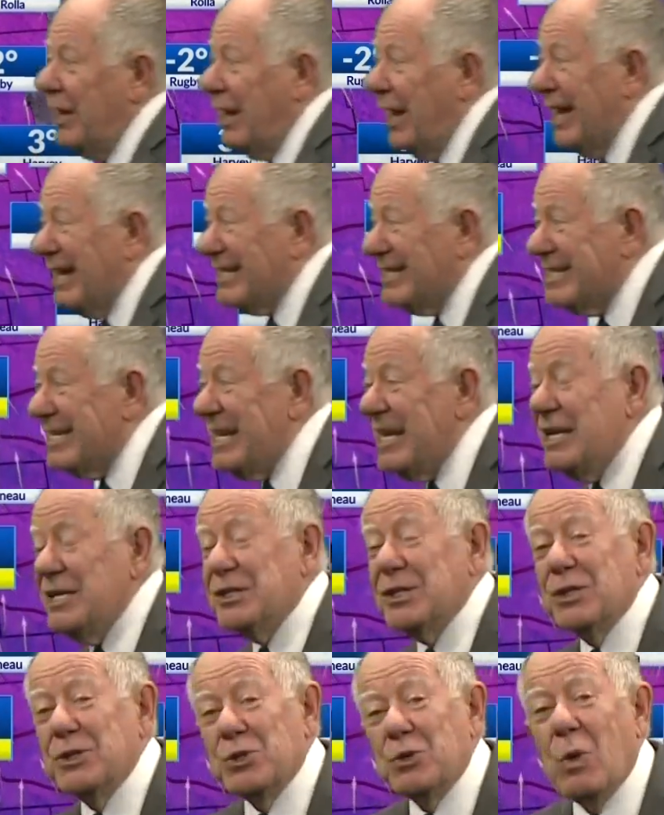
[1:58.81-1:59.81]
and
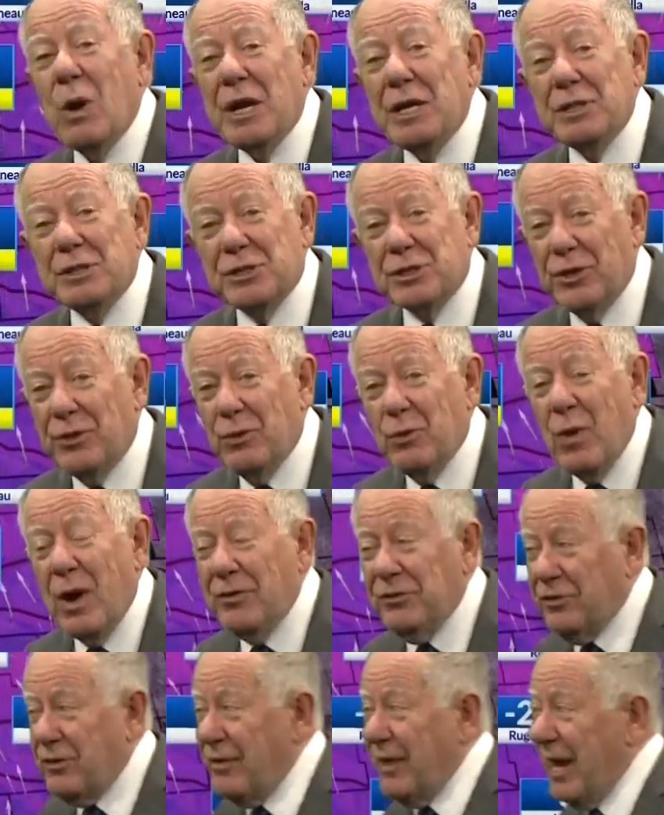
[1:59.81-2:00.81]
teens and 20s to the
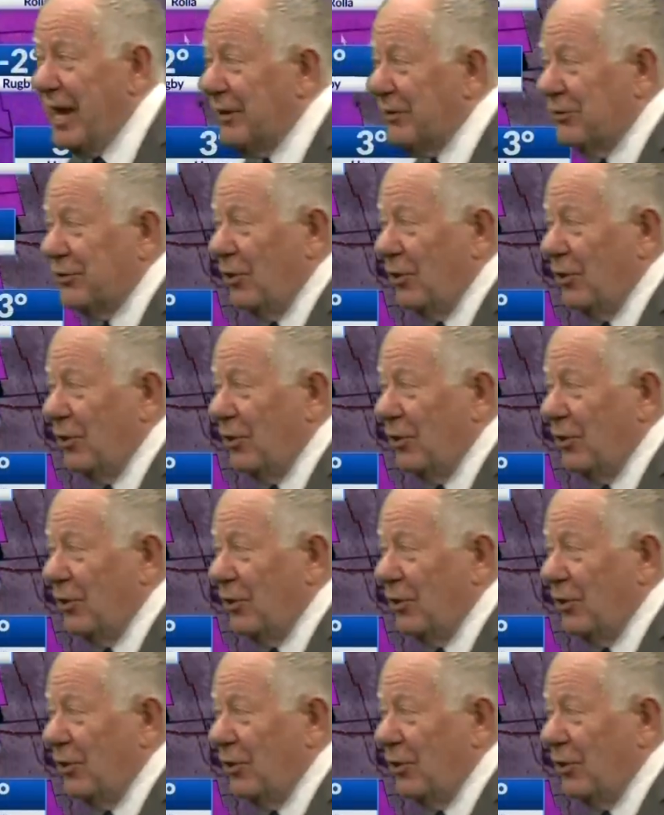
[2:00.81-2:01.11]
west of that.